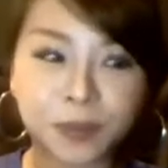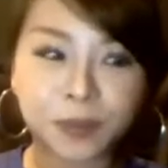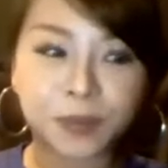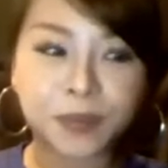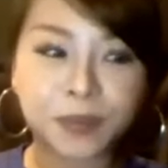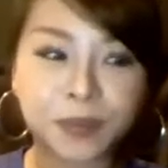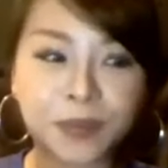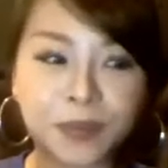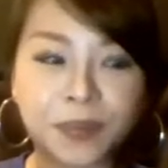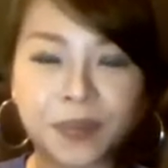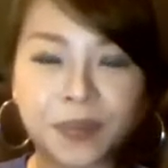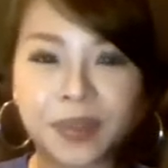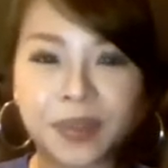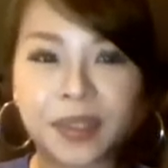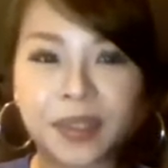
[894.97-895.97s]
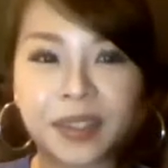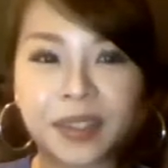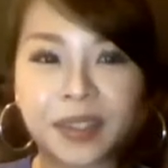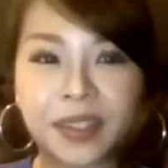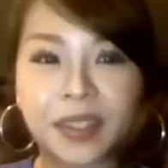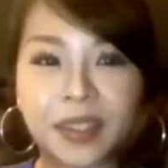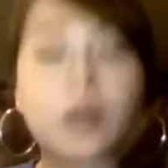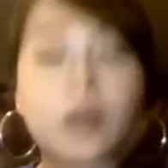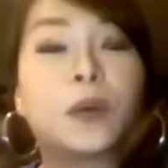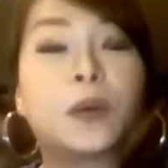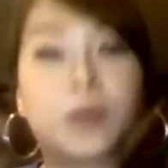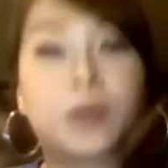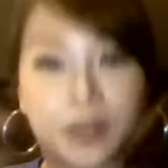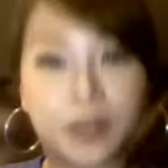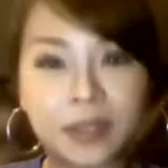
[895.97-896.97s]
Yamanaka Lake and
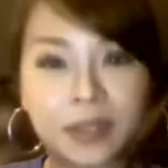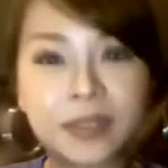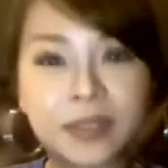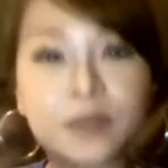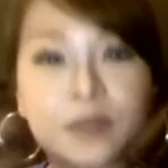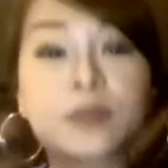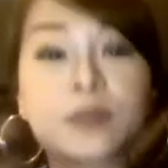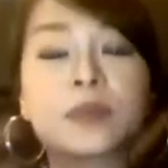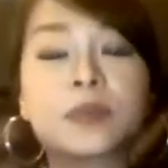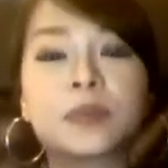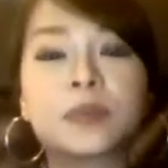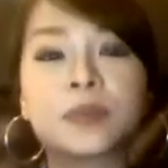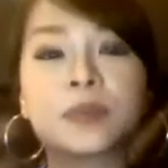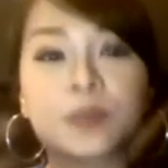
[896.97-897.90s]
mm, Kawaguchi mm, Lake.